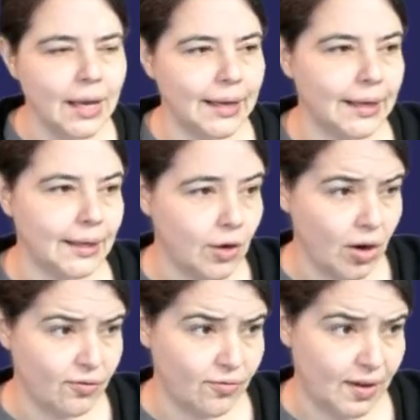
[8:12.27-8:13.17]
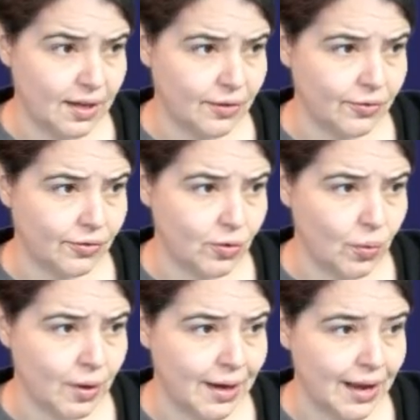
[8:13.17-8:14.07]
in our final
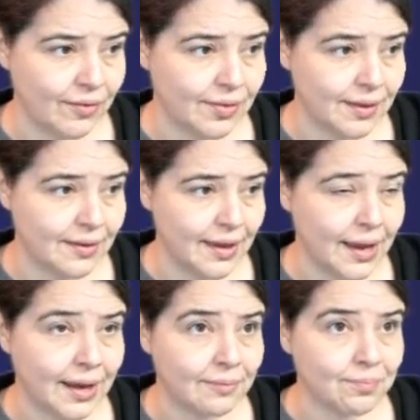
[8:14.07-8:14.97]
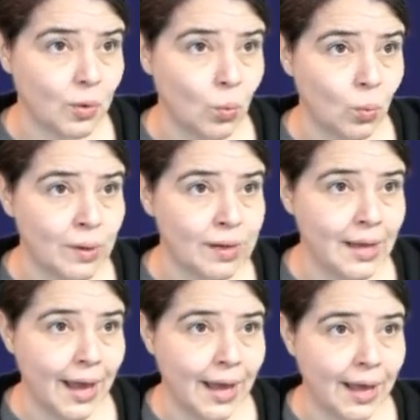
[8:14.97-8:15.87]
story of the day, we
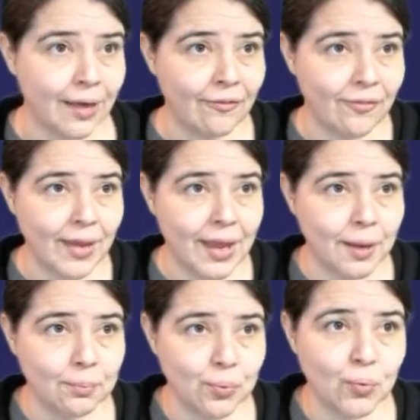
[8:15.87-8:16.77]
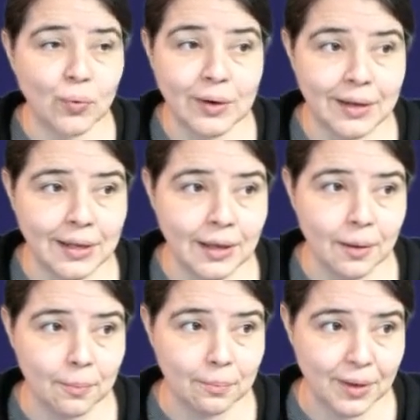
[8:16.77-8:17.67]
have a
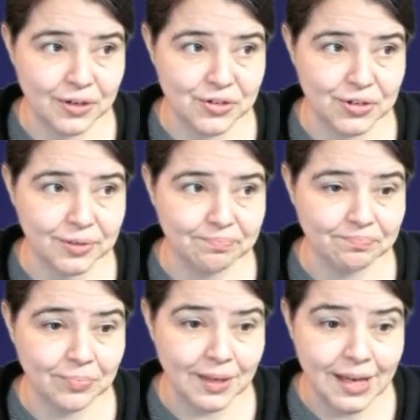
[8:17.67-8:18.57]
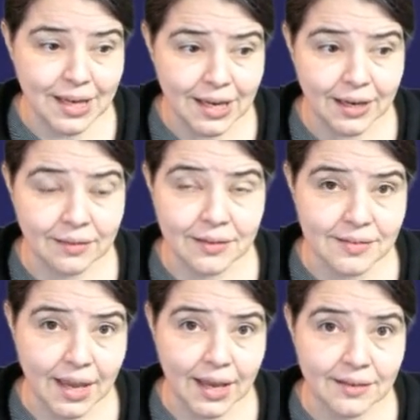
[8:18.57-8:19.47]
pretty picture. In
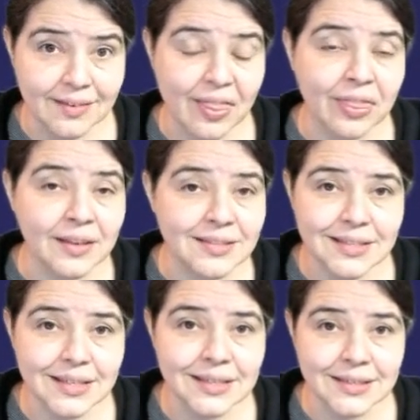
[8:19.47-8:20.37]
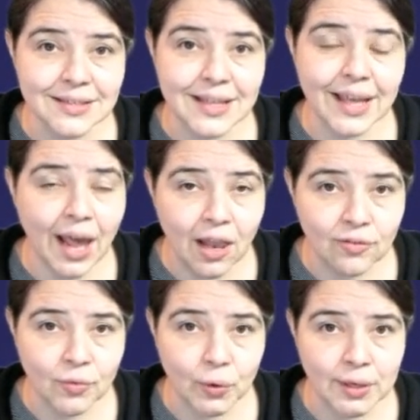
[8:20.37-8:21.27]
this case, this is the
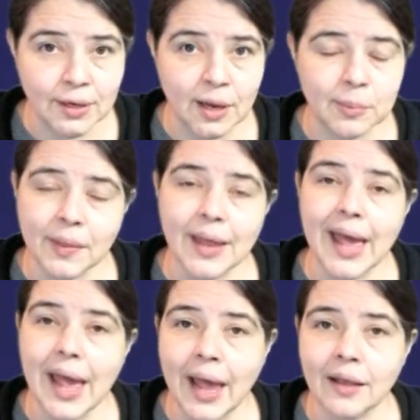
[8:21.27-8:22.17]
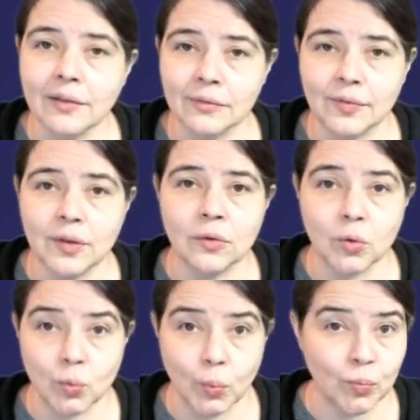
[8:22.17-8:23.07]
California Nebula as
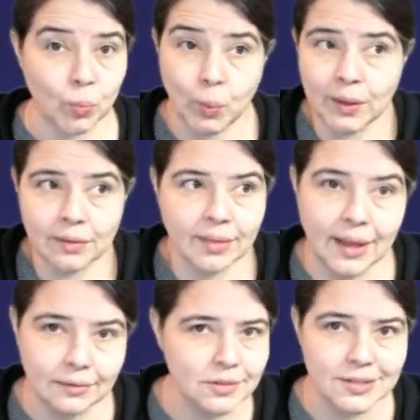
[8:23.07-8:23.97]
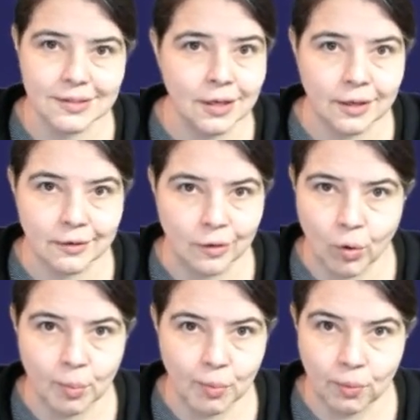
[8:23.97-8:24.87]
viewed with like just a
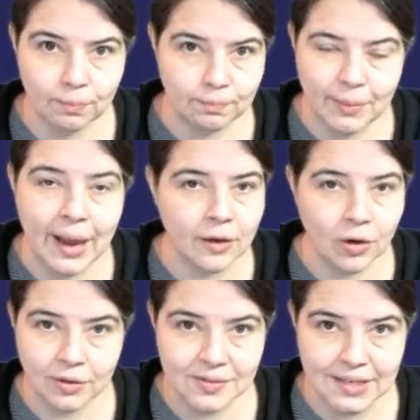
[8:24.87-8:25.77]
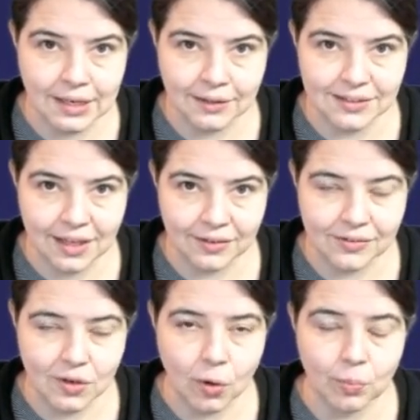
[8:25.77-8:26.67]
normal backyard style
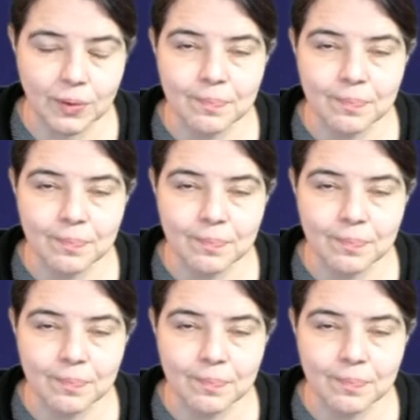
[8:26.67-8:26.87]
telescope.